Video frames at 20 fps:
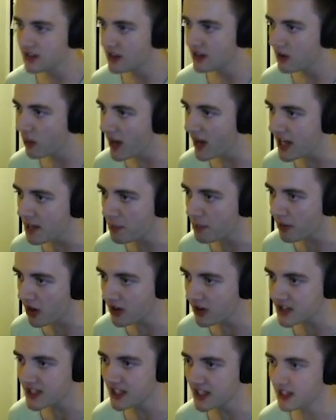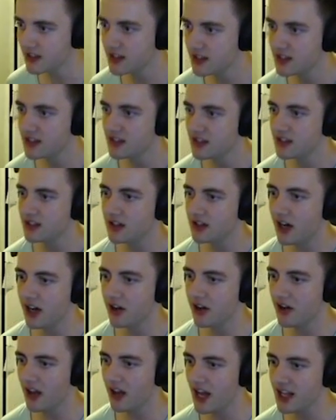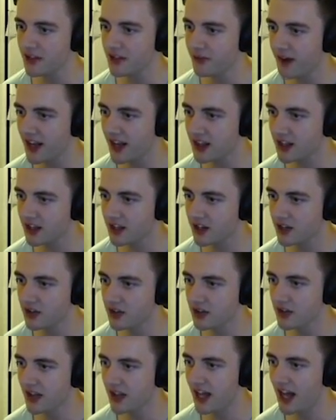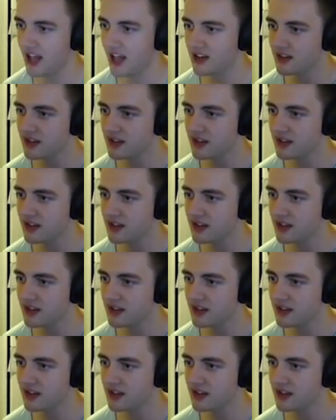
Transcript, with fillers: Wait, it blocked it. I don't like the fact that it can do that.